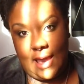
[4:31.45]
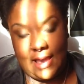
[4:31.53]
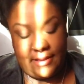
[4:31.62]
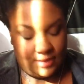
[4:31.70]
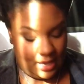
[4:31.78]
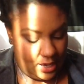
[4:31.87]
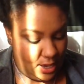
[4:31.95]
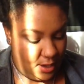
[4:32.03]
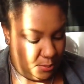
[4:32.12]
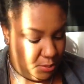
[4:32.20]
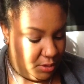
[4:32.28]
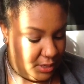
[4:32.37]
as
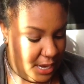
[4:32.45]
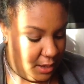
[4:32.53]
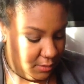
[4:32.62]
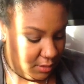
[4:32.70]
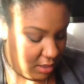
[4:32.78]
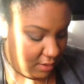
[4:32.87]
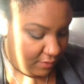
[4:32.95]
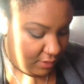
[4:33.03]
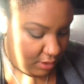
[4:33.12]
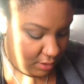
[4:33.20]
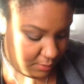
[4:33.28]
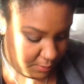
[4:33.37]
I pull it out of
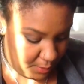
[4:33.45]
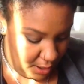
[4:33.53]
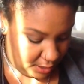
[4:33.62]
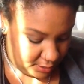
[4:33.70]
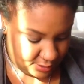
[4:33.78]
the box.